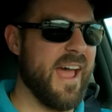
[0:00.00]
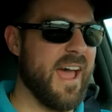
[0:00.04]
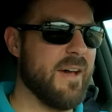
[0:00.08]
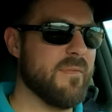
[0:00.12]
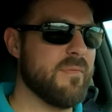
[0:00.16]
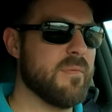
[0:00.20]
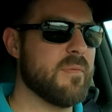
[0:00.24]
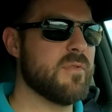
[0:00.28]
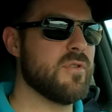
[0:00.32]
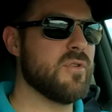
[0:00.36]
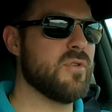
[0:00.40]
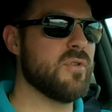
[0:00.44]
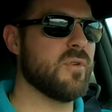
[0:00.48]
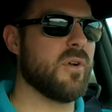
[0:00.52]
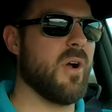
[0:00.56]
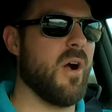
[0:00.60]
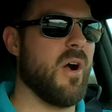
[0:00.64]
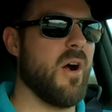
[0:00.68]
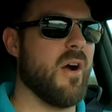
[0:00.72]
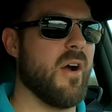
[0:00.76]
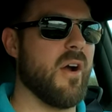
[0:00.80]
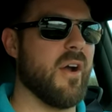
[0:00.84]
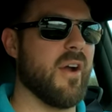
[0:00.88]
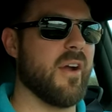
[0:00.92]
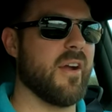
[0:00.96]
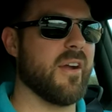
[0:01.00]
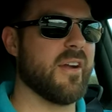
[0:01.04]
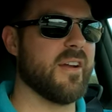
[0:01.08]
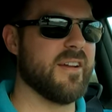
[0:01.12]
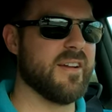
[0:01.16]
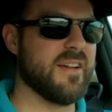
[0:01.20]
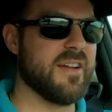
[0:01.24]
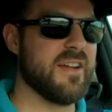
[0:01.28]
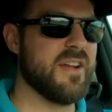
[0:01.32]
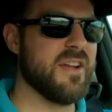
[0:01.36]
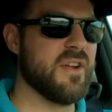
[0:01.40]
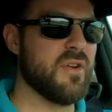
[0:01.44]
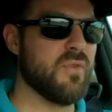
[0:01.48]
have a new car,
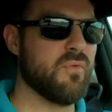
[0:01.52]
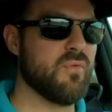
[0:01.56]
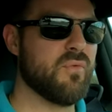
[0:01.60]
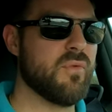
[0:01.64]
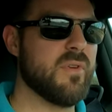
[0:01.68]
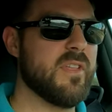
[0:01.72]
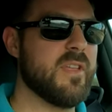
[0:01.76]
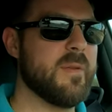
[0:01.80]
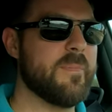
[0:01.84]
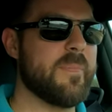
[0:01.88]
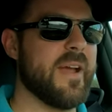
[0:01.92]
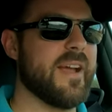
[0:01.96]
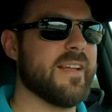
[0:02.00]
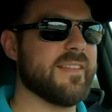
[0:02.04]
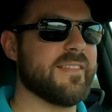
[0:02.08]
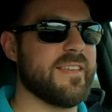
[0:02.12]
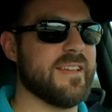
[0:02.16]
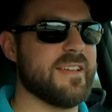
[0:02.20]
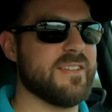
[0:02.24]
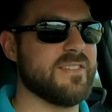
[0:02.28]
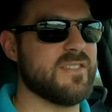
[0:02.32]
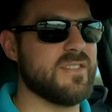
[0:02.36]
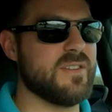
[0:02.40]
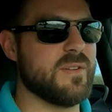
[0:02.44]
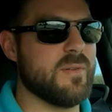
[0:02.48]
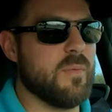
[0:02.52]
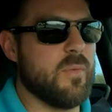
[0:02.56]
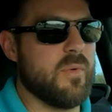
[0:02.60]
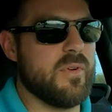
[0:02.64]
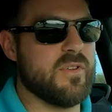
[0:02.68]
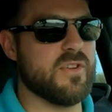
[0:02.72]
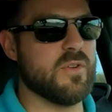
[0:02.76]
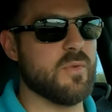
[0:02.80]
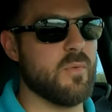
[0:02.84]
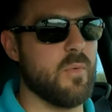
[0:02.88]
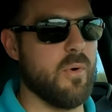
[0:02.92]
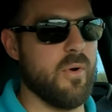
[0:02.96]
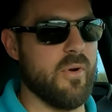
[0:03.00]
really pay attention to when
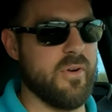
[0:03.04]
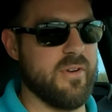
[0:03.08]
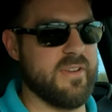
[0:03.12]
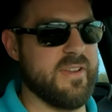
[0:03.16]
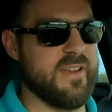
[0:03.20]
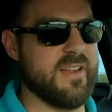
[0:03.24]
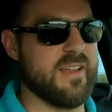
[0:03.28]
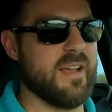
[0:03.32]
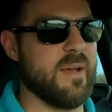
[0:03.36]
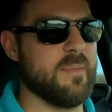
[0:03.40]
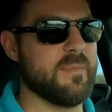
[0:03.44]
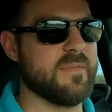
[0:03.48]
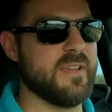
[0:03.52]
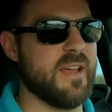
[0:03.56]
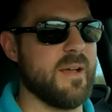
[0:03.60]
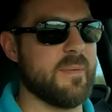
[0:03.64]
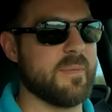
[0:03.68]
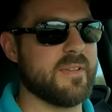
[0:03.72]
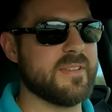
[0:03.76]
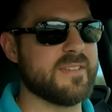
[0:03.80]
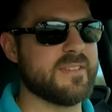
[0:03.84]
your warranty comes up.